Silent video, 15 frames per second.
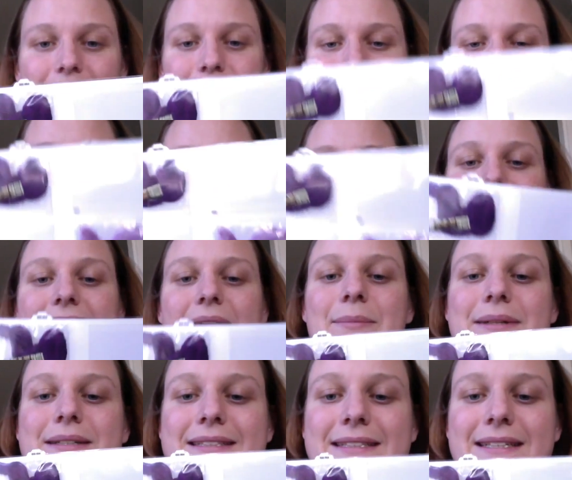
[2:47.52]
but it just
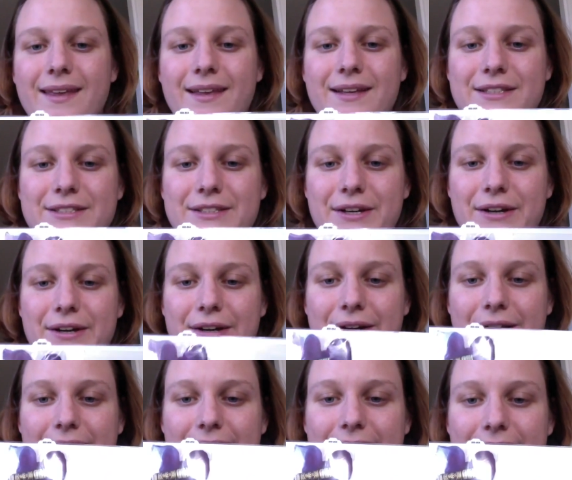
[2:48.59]
happened. So
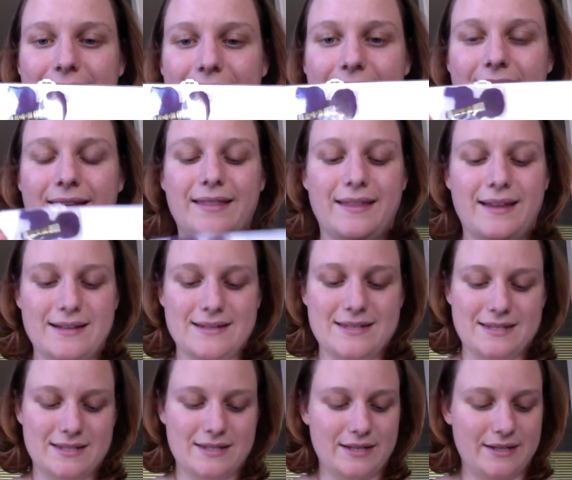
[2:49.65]

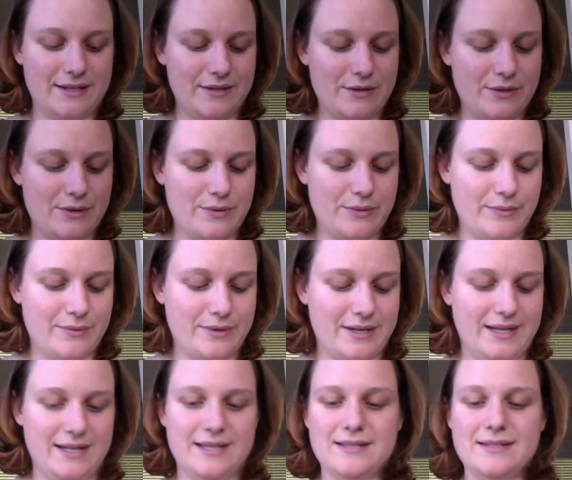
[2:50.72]
that's what
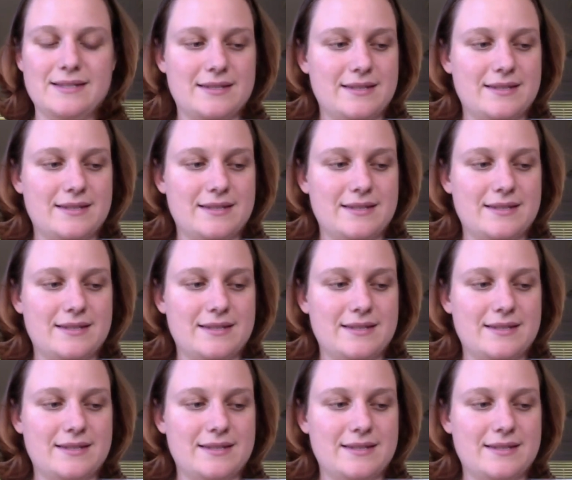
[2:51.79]
it is.